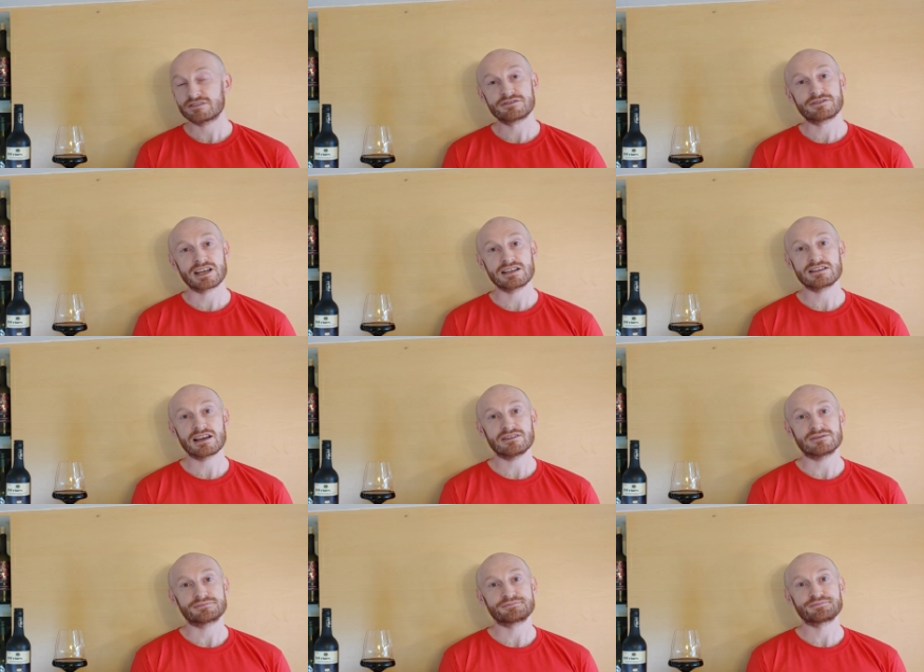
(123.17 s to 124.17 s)
find
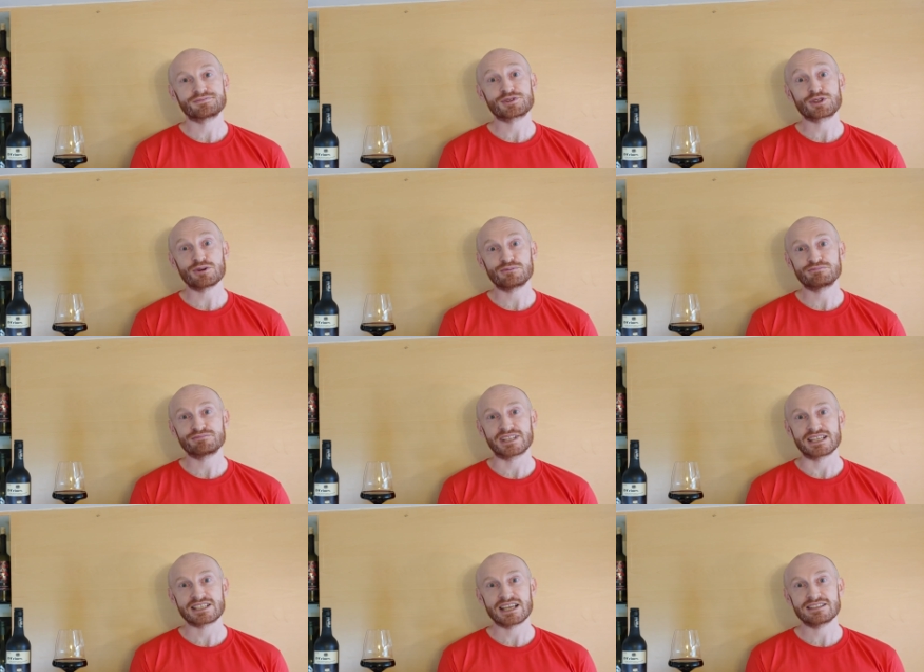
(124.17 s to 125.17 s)
out. So
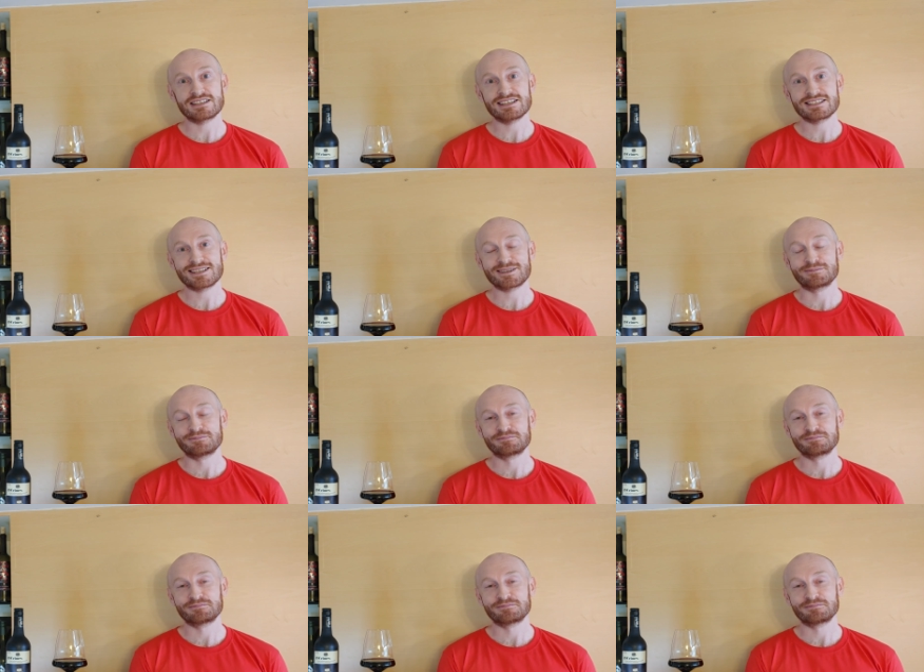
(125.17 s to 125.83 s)
let's get tasting.